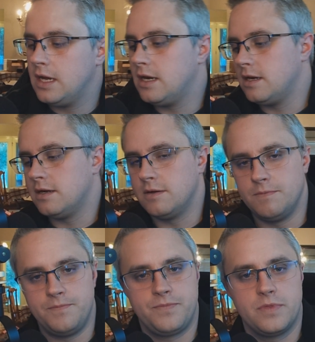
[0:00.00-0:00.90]

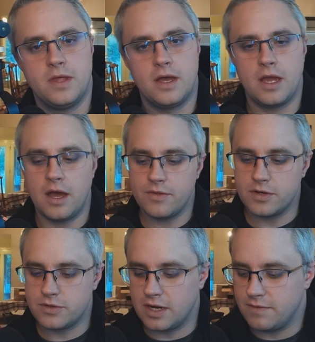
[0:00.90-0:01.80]
The
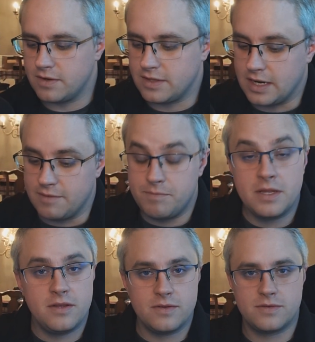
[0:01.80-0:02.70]
other driver that I've
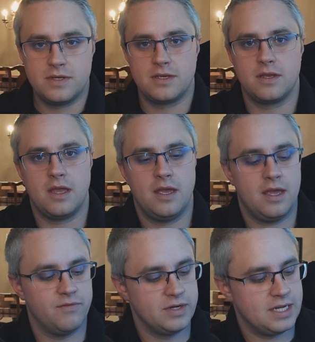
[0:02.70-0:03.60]
been using
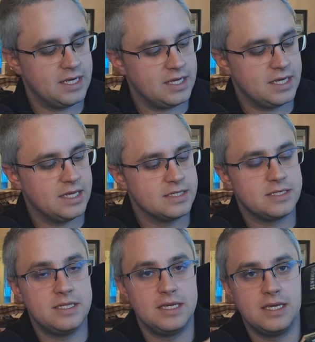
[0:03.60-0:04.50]
every day
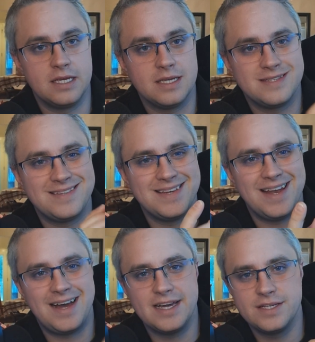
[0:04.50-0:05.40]
is the
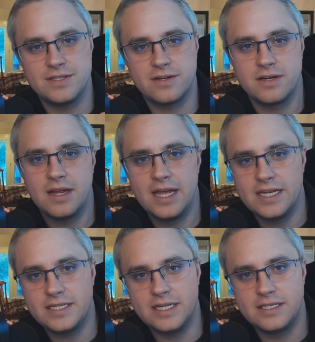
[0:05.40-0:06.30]
Sennheiser
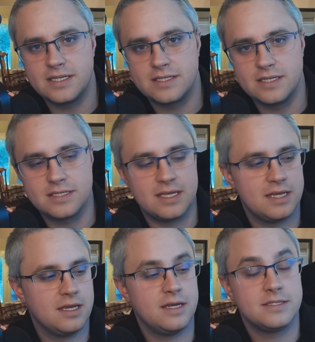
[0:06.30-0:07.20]

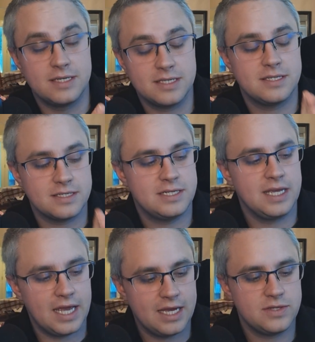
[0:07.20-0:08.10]

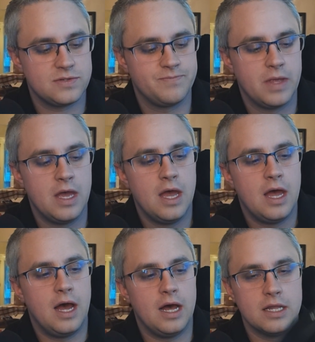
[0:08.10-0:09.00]
HD660S.
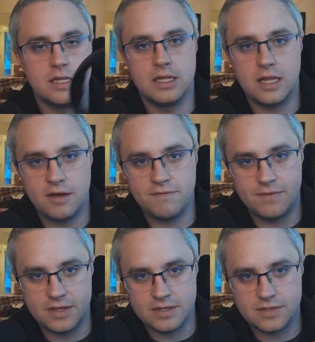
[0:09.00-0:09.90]
I
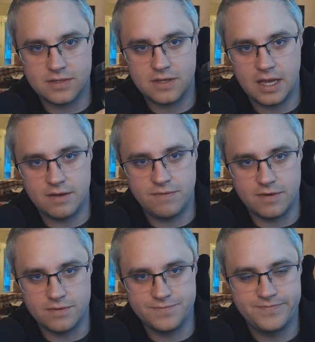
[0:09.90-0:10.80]
love this
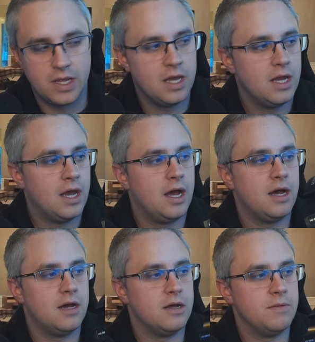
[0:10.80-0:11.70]
headphone.
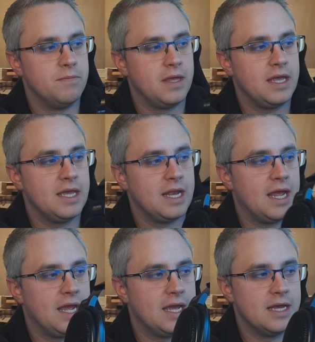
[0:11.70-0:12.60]
It
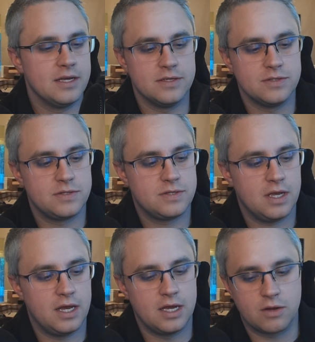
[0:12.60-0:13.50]
has
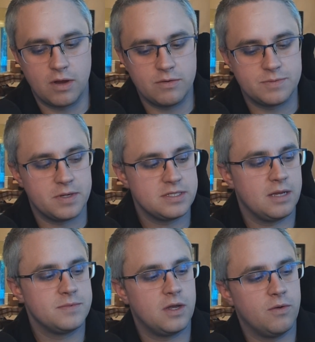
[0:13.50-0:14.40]
great response
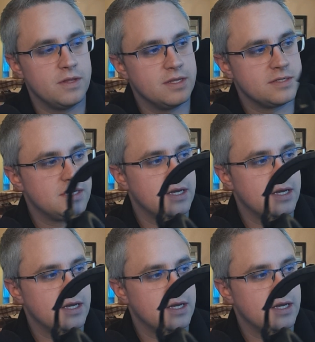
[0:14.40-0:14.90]
times. Oh, and